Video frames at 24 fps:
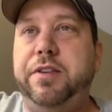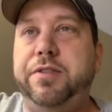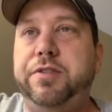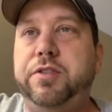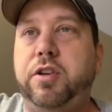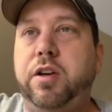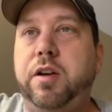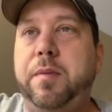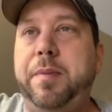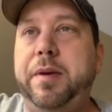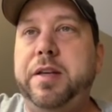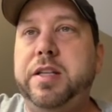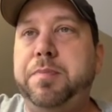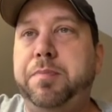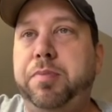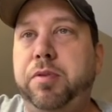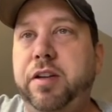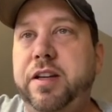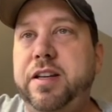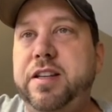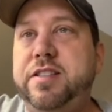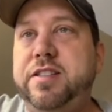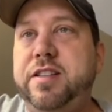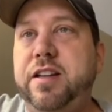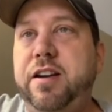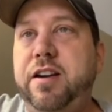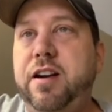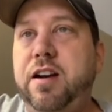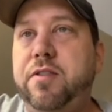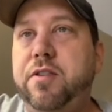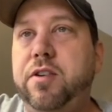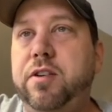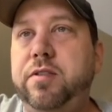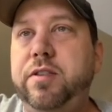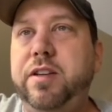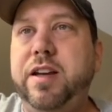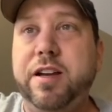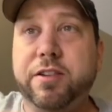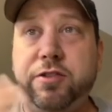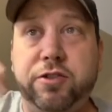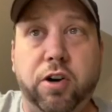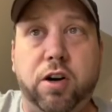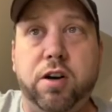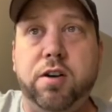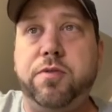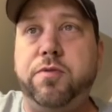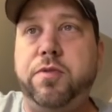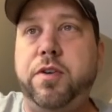Death Star, the best playset ever. You got
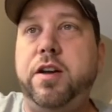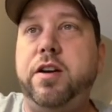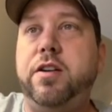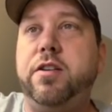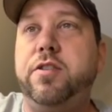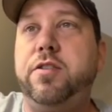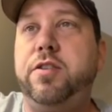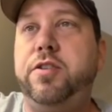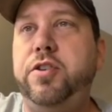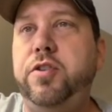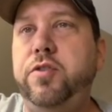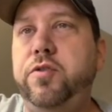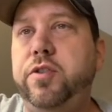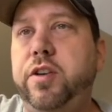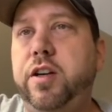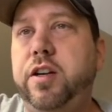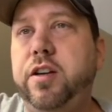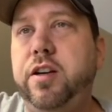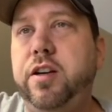Darth Vader shooting the